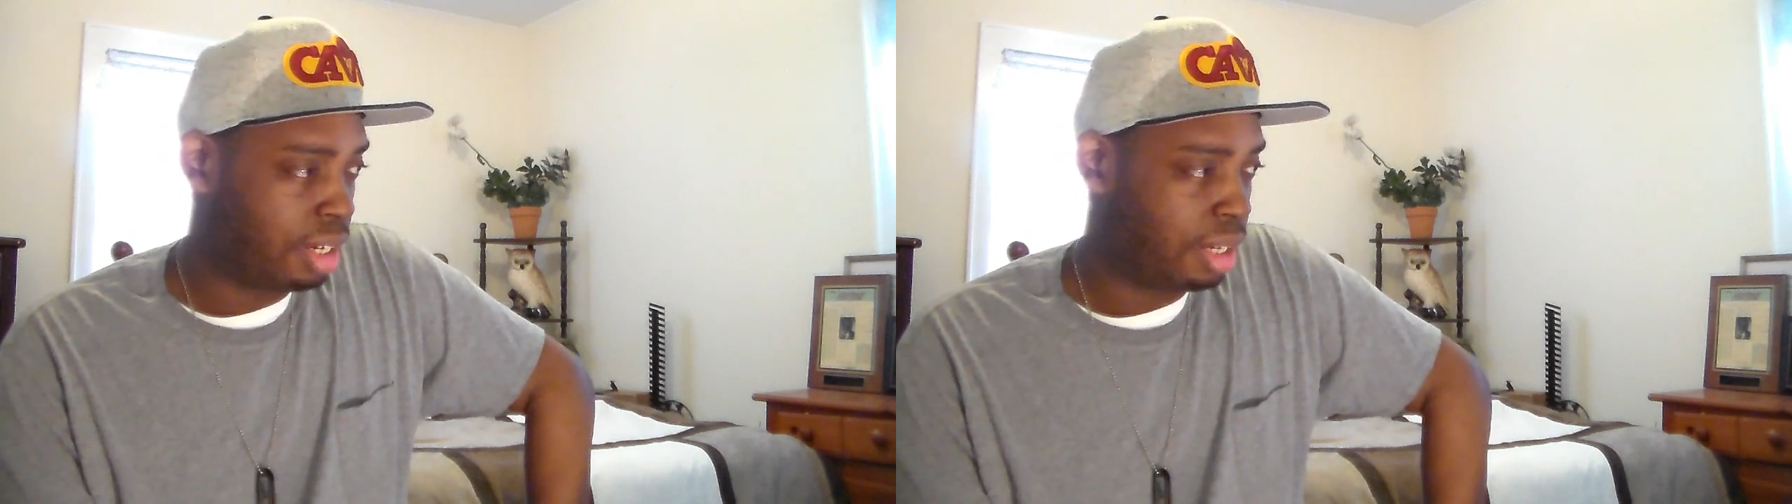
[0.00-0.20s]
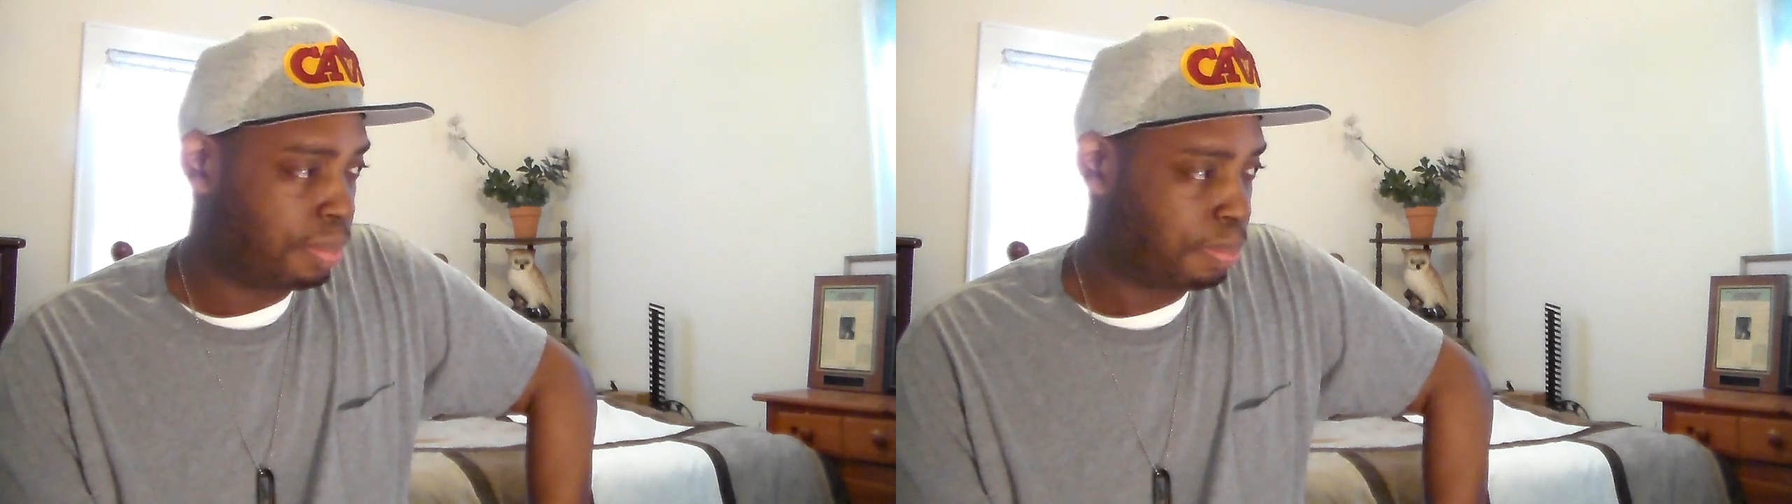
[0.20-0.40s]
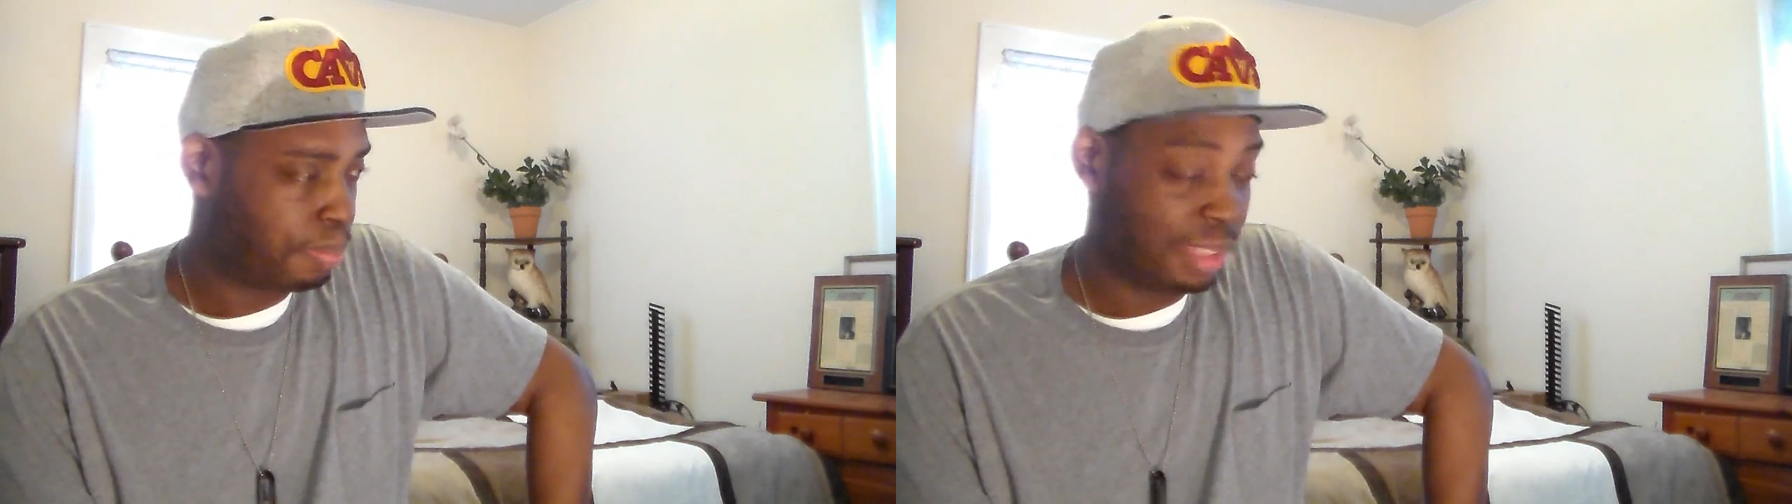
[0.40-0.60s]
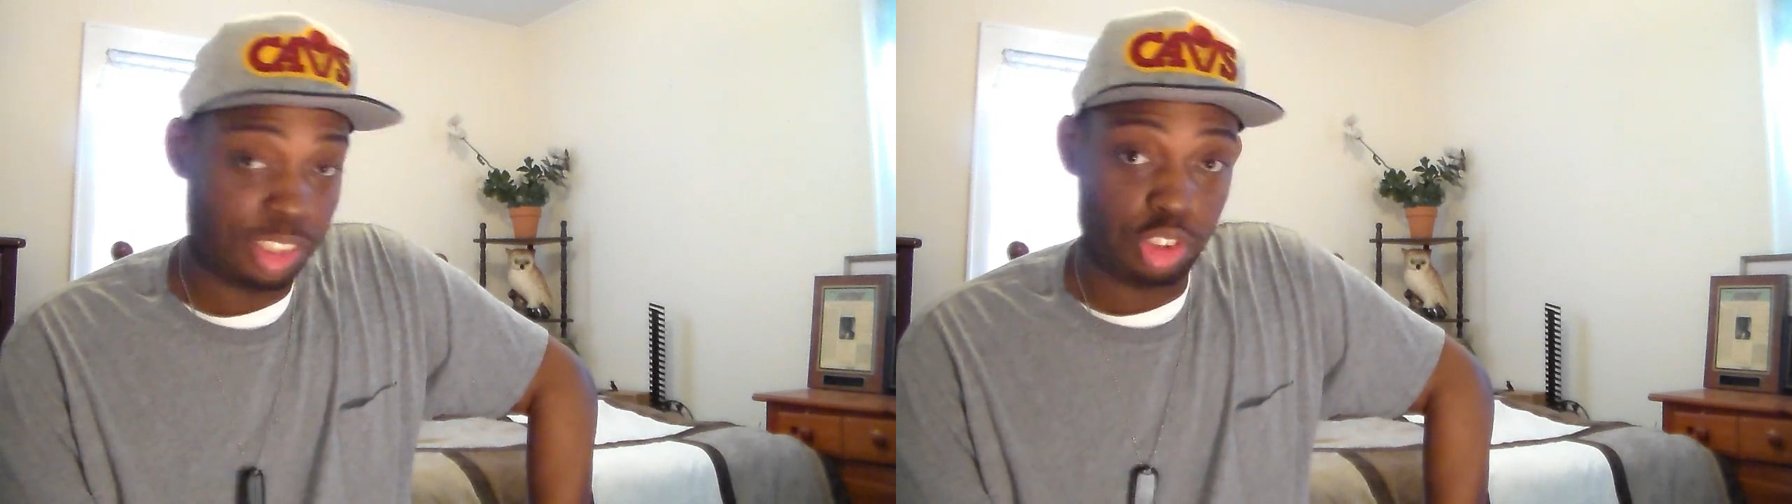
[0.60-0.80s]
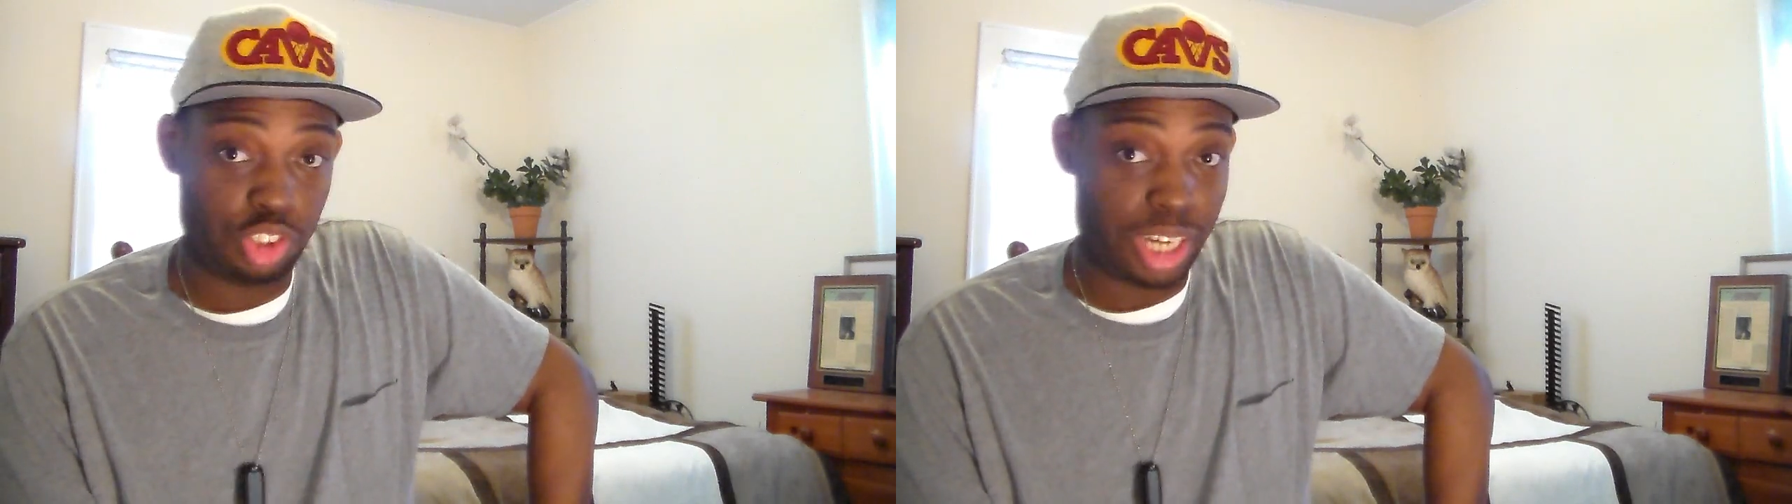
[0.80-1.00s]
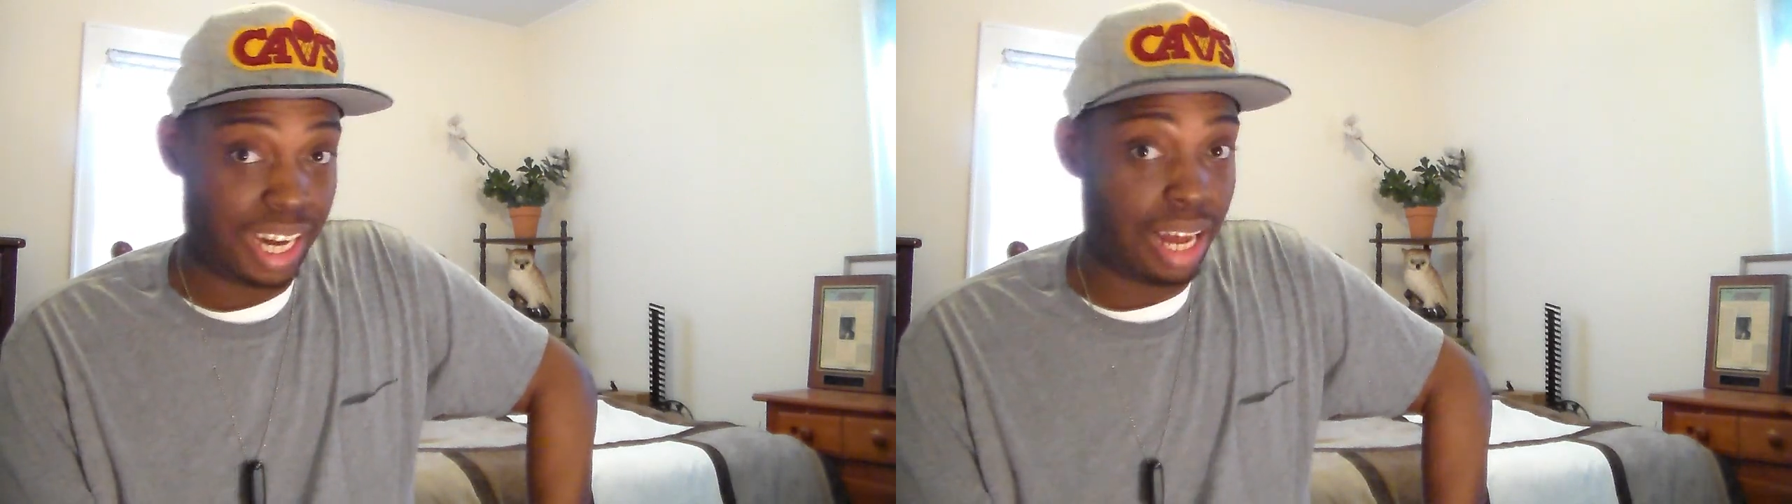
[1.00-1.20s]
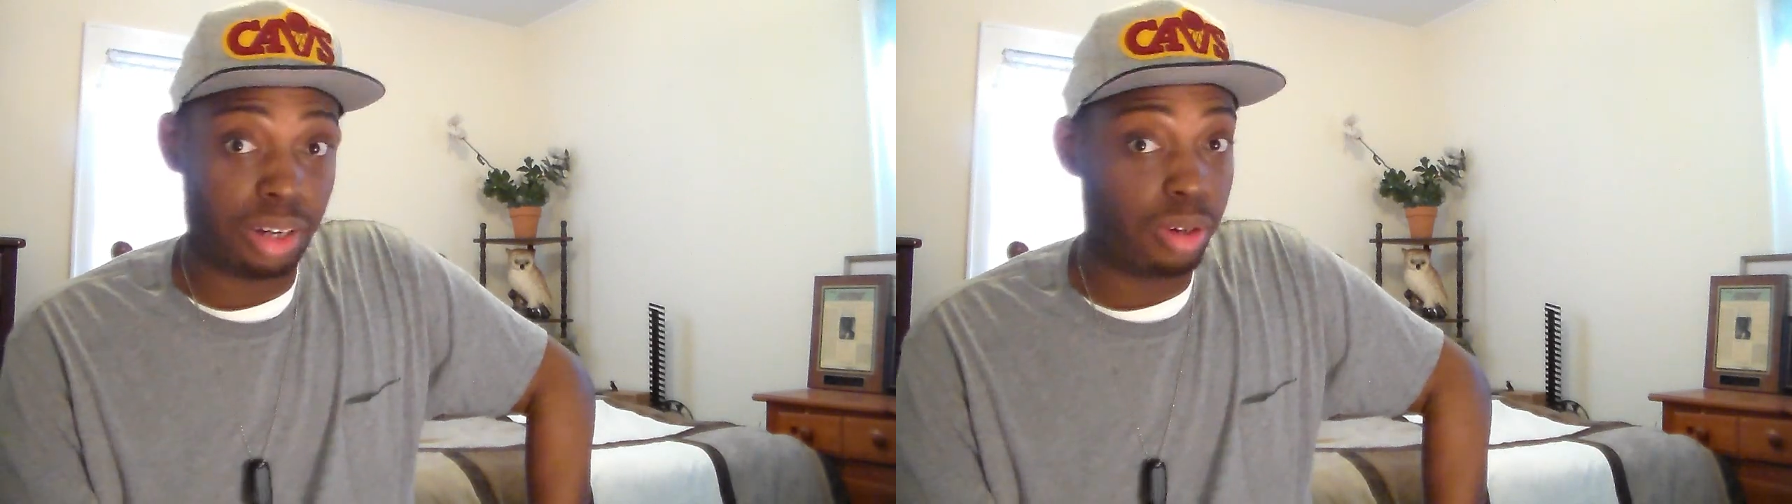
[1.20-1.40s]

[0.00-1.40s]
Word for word: Um, check it out.